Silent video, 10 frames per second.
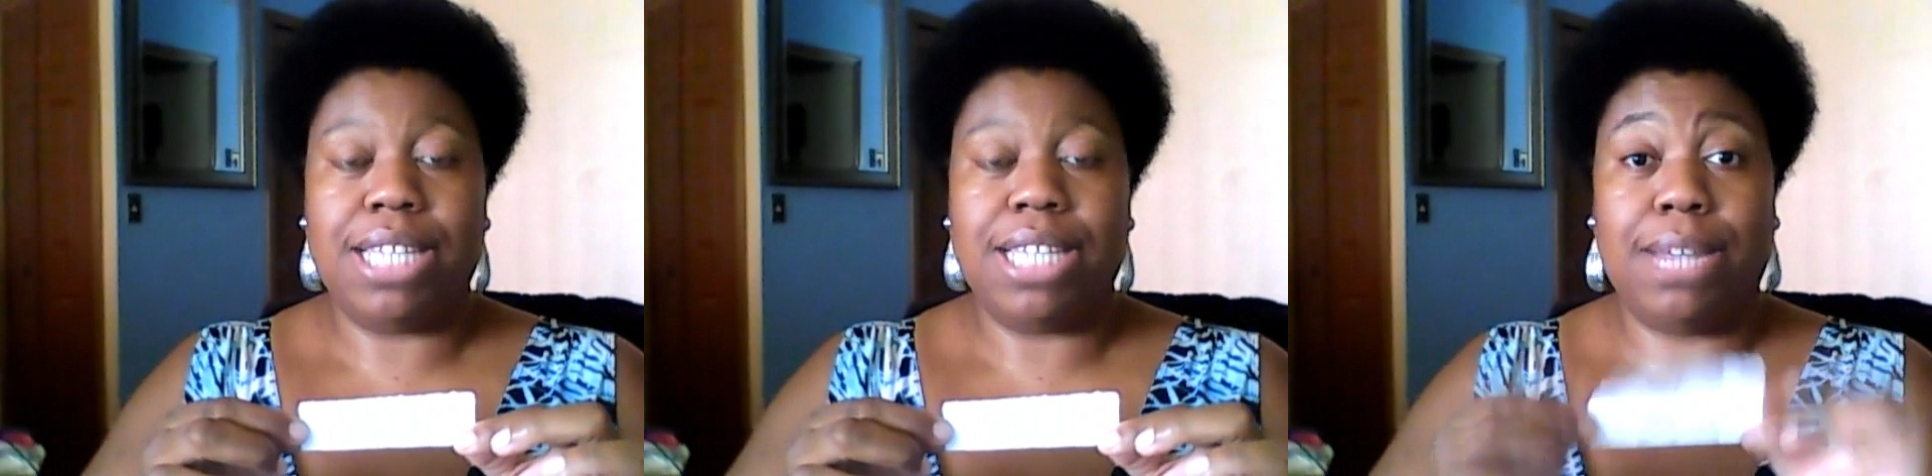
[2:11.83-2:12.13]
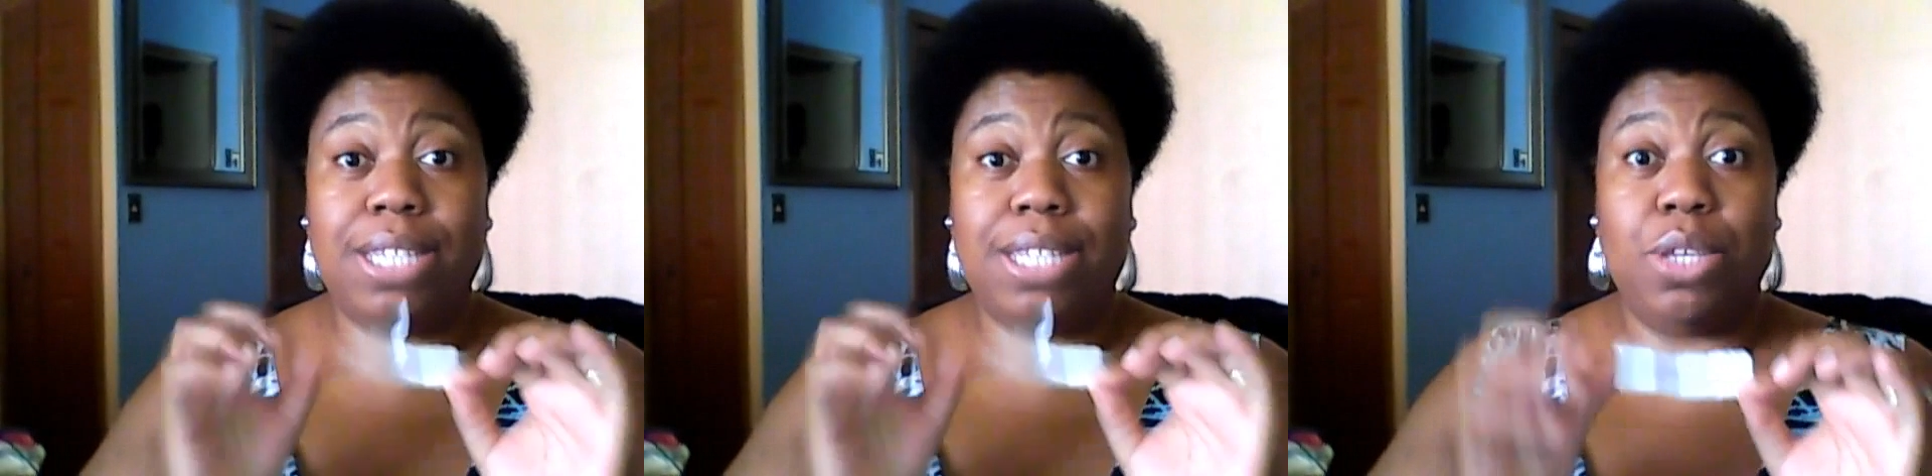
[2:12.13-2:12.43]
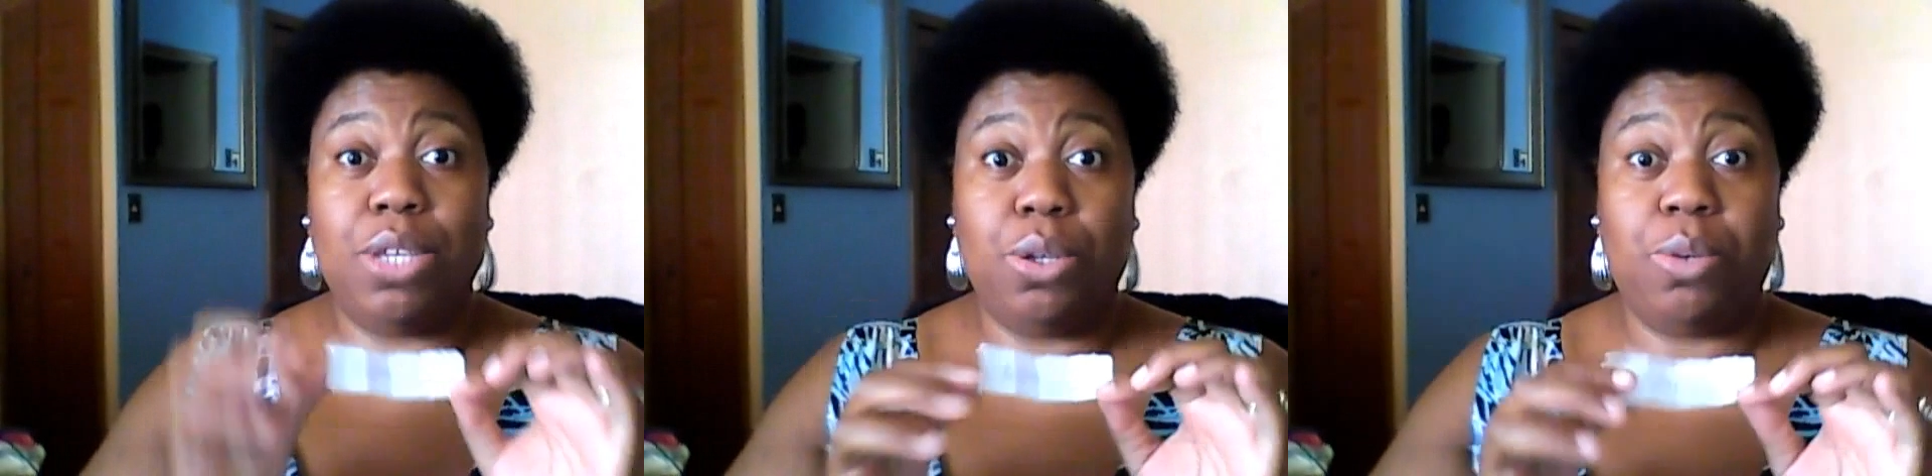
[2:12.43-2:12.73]
and I'll send
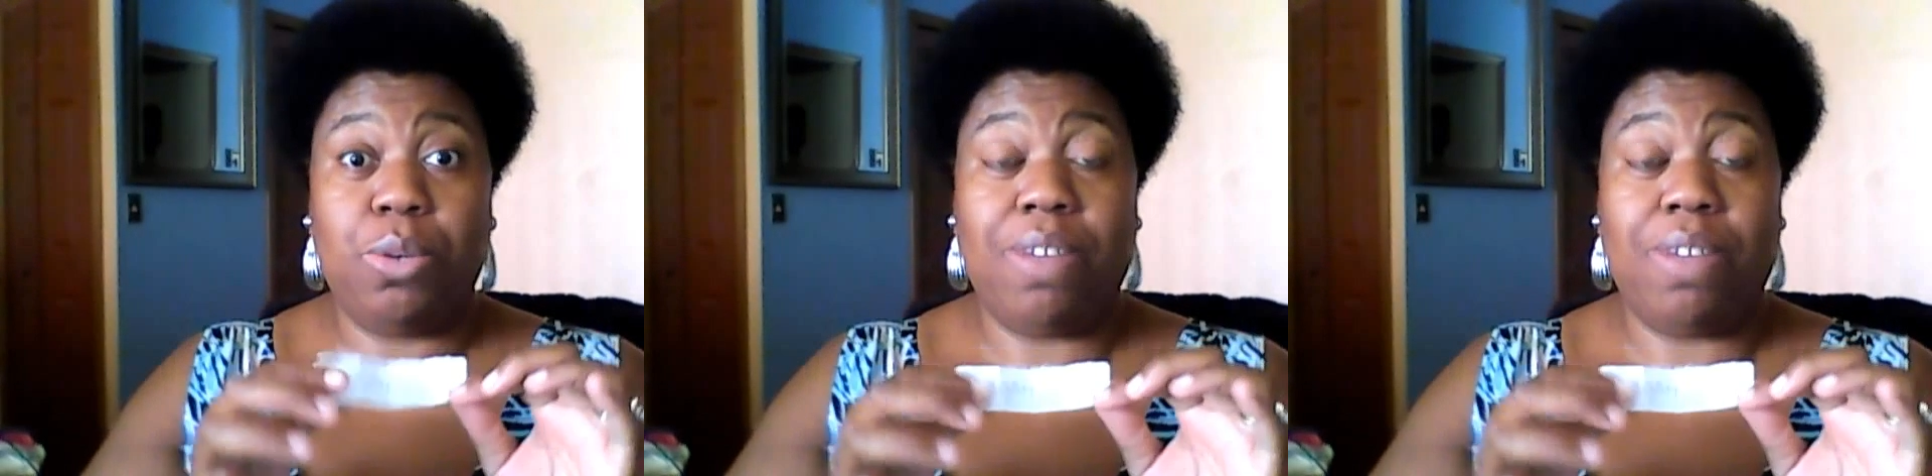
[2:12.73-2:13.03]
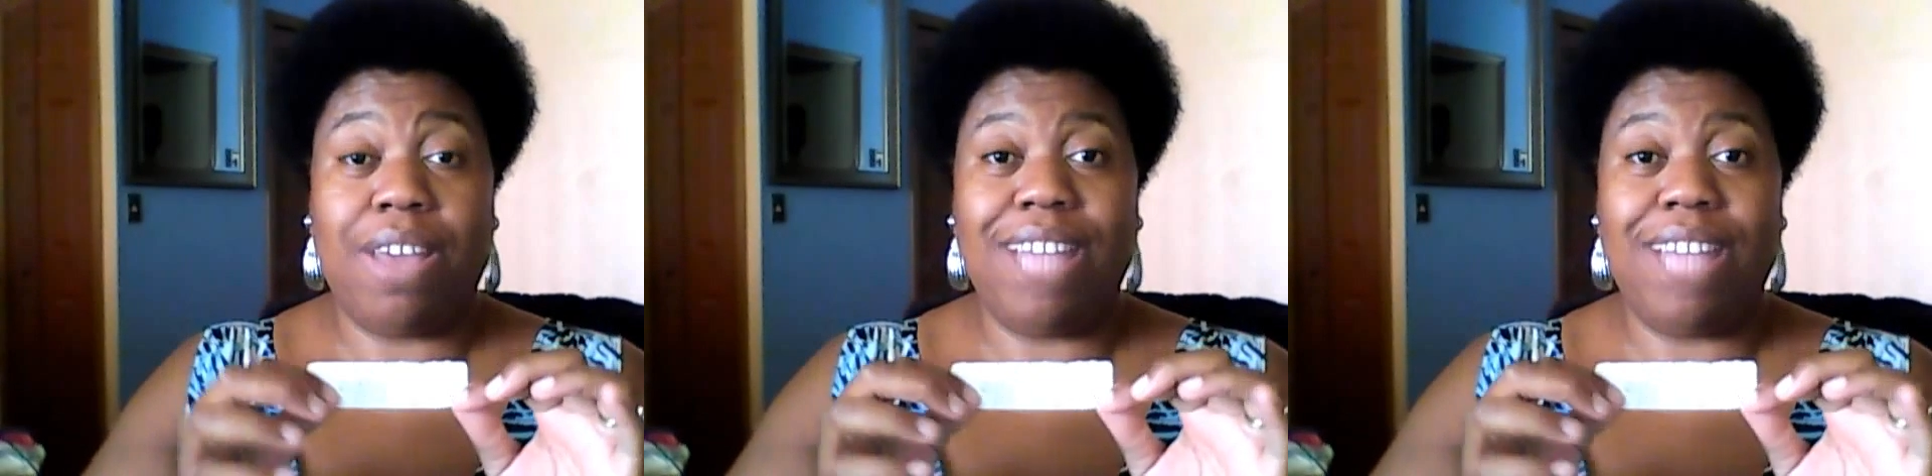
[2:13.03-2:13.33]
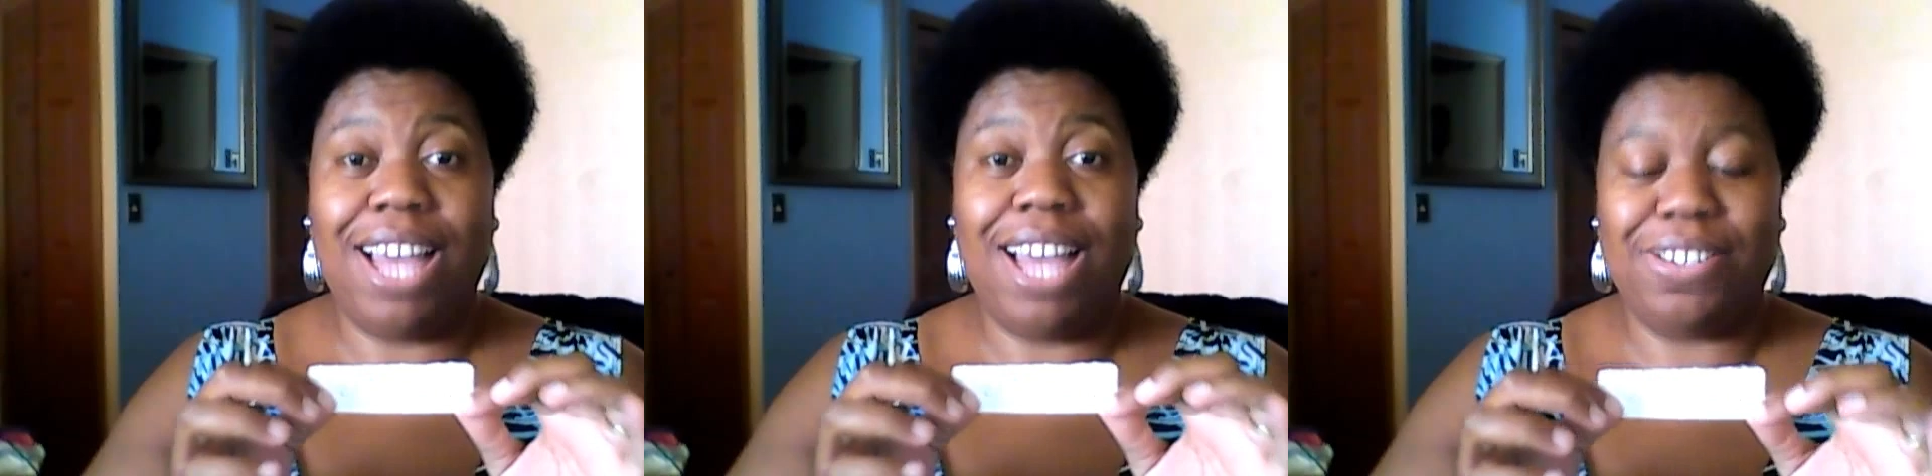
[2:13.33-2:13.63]
you your
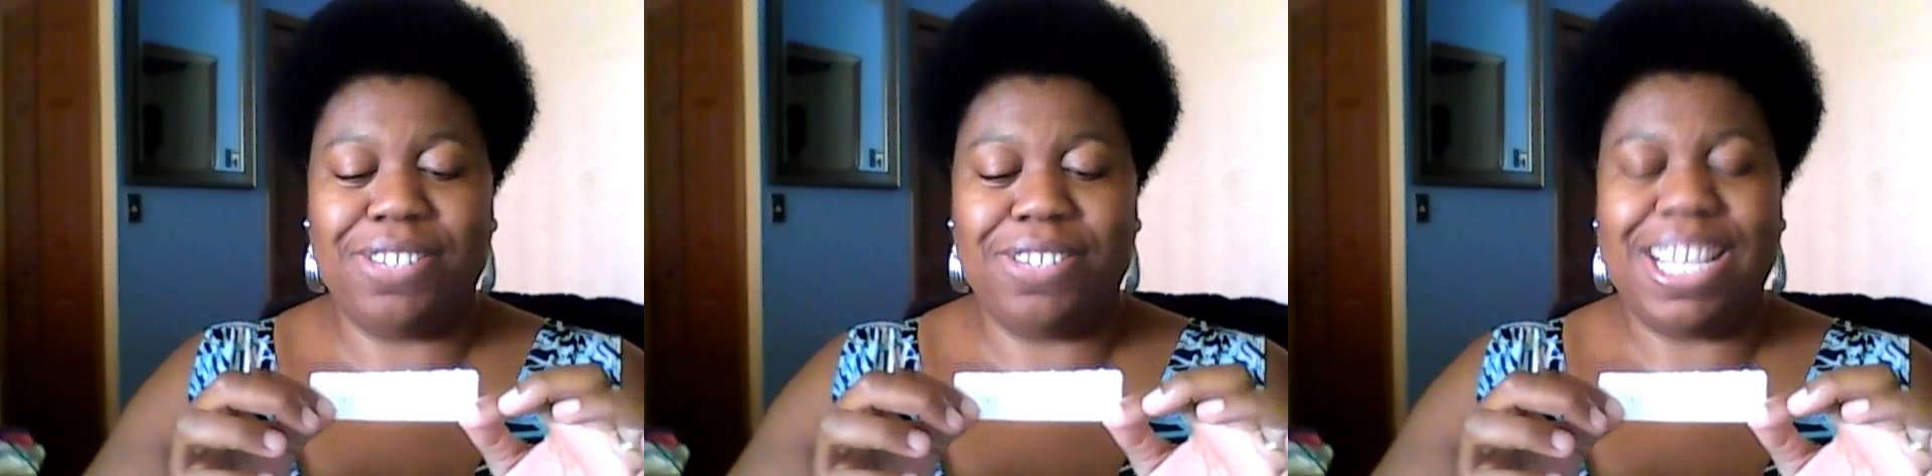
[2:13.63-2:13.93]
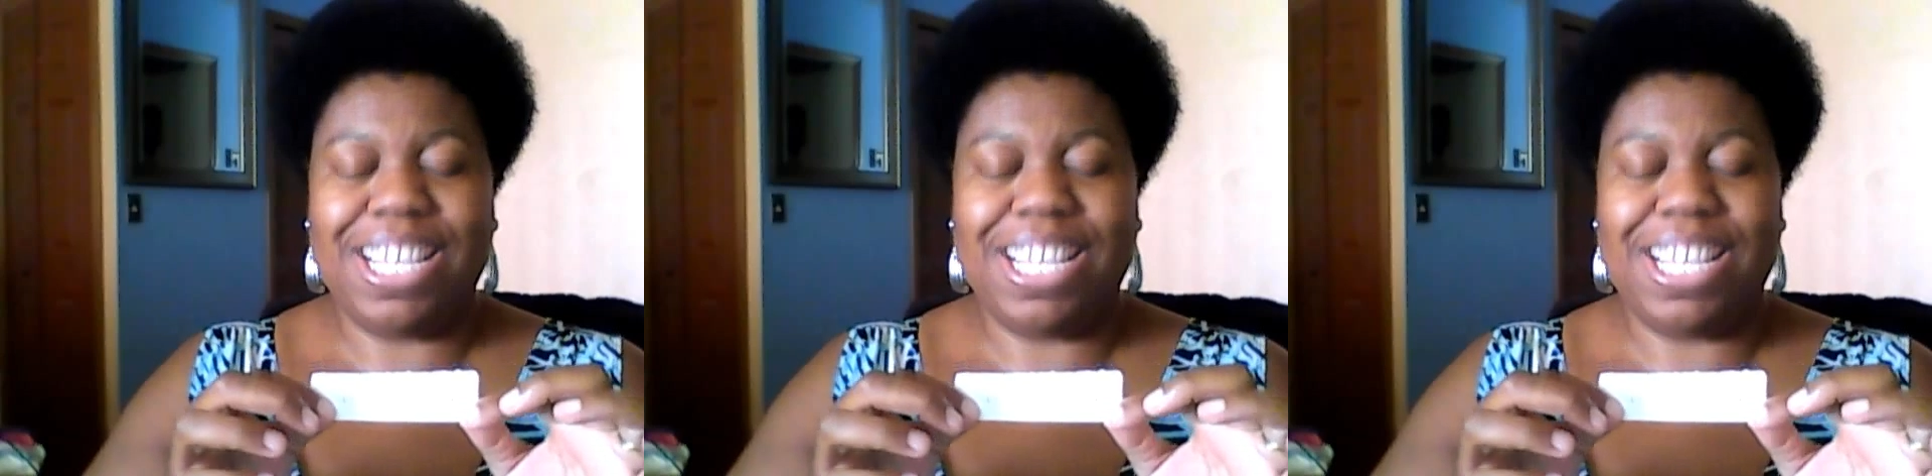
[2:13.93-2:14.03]
$25.